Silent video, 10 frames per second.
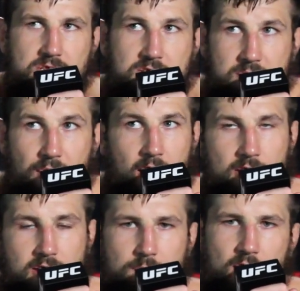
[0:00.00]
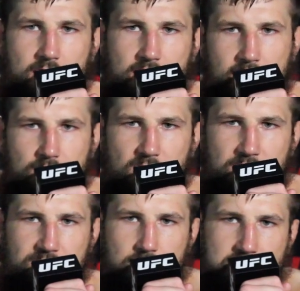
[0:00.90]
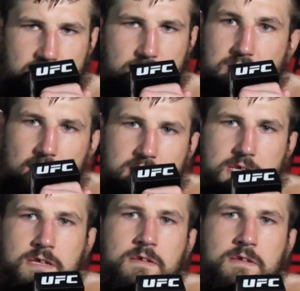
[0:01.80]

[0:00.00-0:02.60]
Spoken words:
because apparently I'm not going to get a win if it goes to those guys.